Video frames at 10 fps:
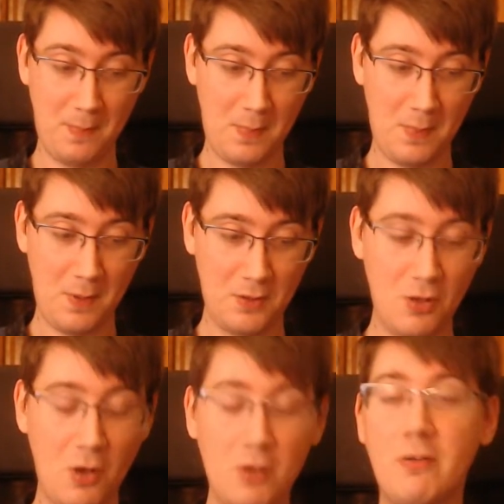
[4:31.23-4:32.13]
not a
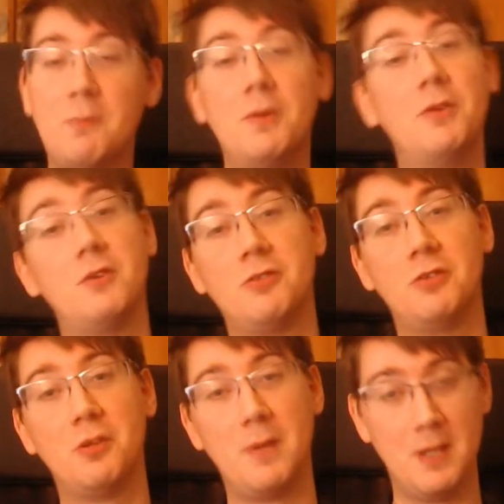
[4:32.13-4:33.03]
great position to
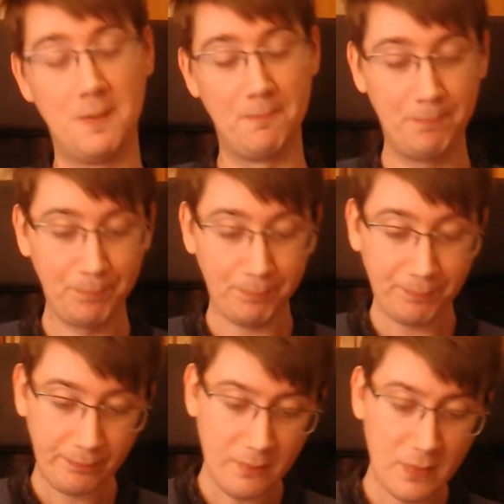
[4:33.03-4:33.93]
be in.
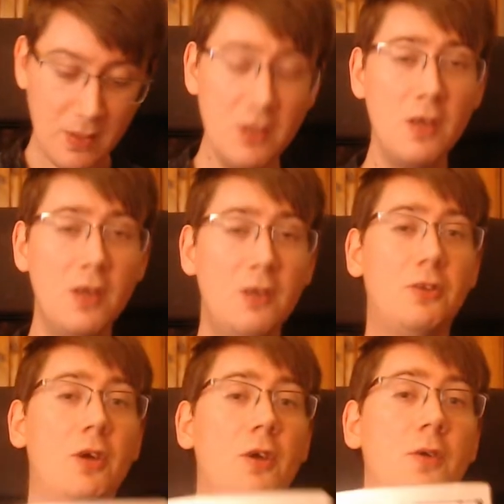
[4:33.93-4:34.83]

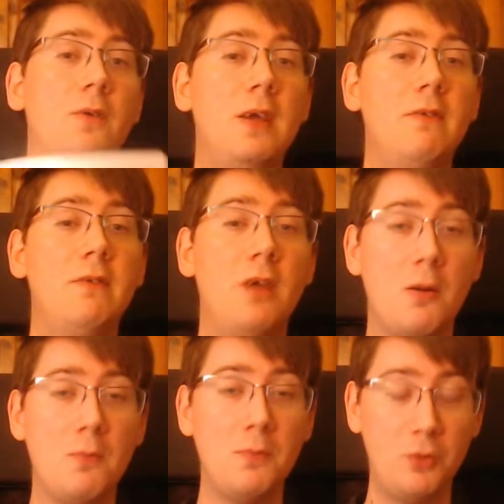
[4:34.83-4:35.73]
So here in
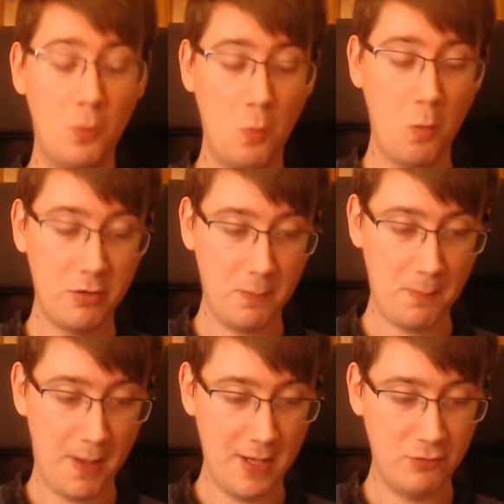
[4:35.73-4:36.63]
comes One
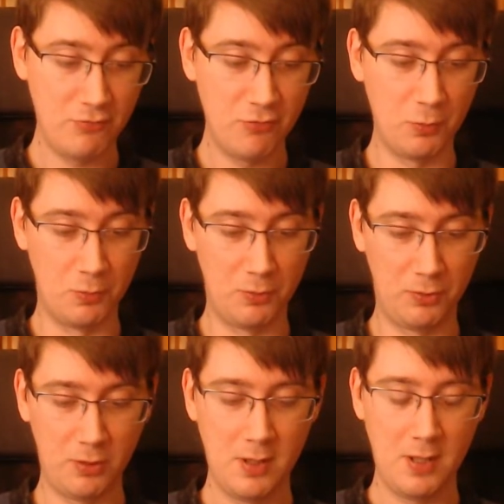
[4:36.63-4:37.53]
Page Rules.
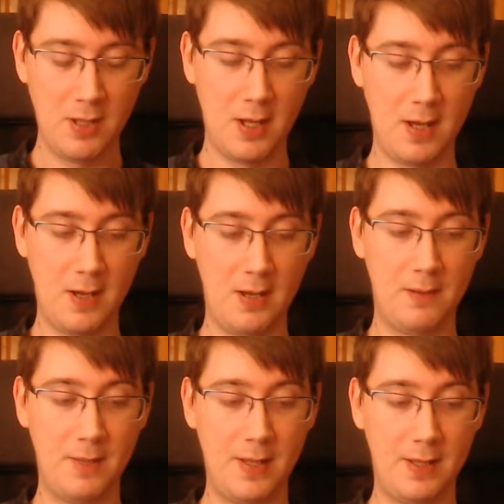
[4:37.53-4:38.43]

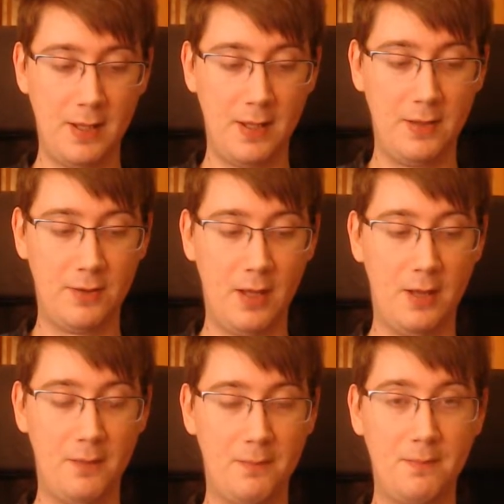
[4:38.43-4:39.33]
It is a
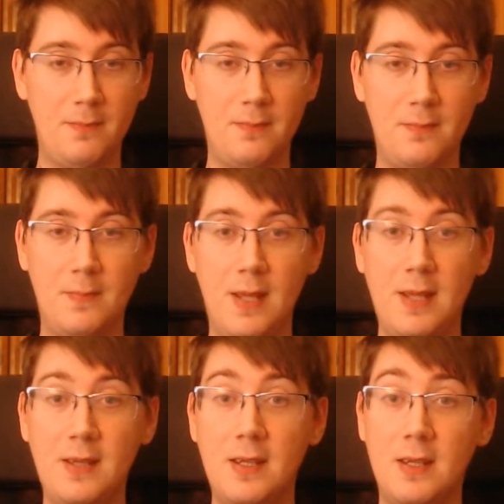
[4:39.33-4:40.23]

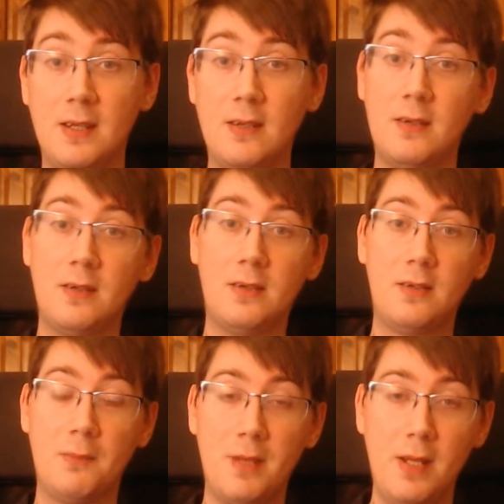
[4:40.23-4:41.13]
indie
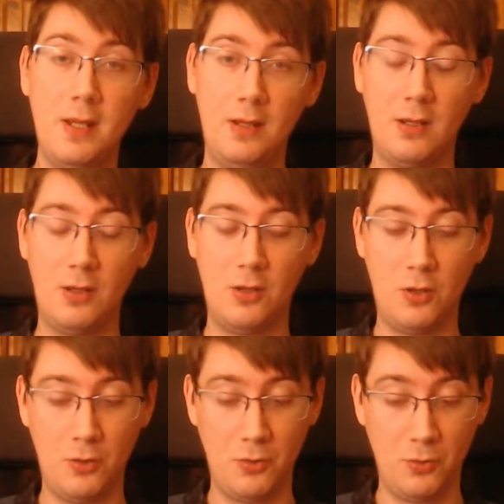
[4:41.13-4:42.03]
company
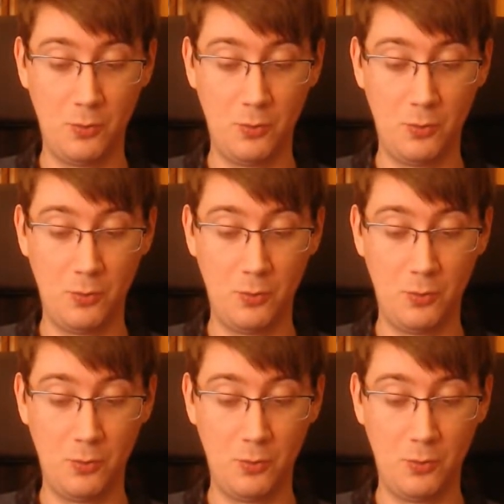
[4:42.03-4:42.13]
who